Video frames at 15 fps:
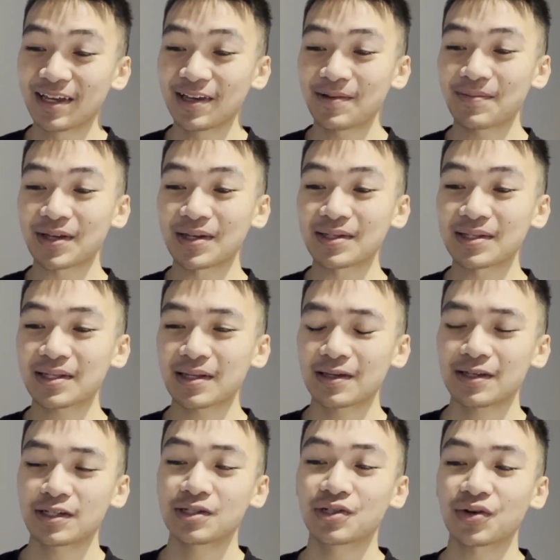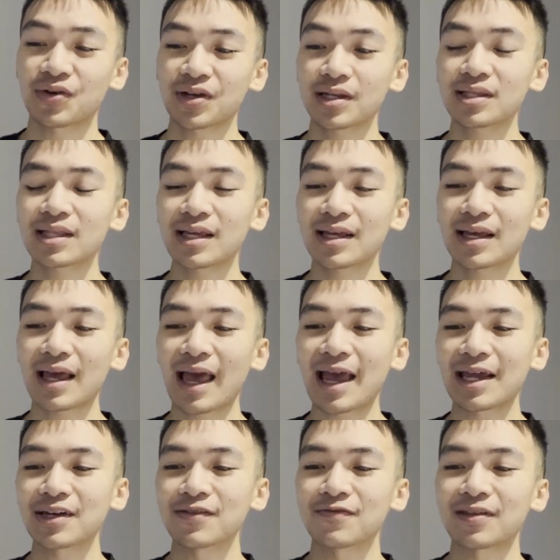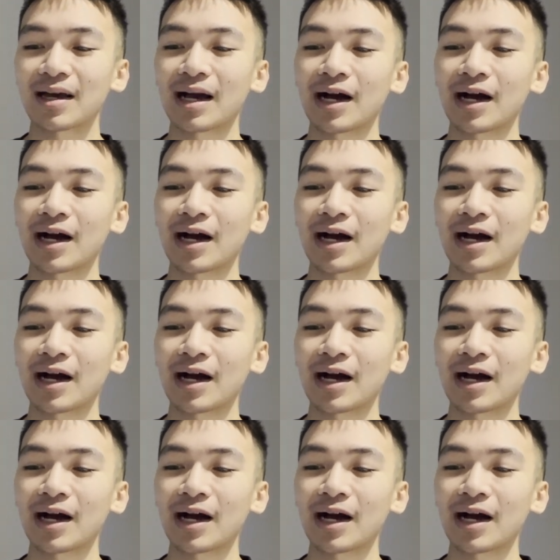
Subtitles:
because during the end of that,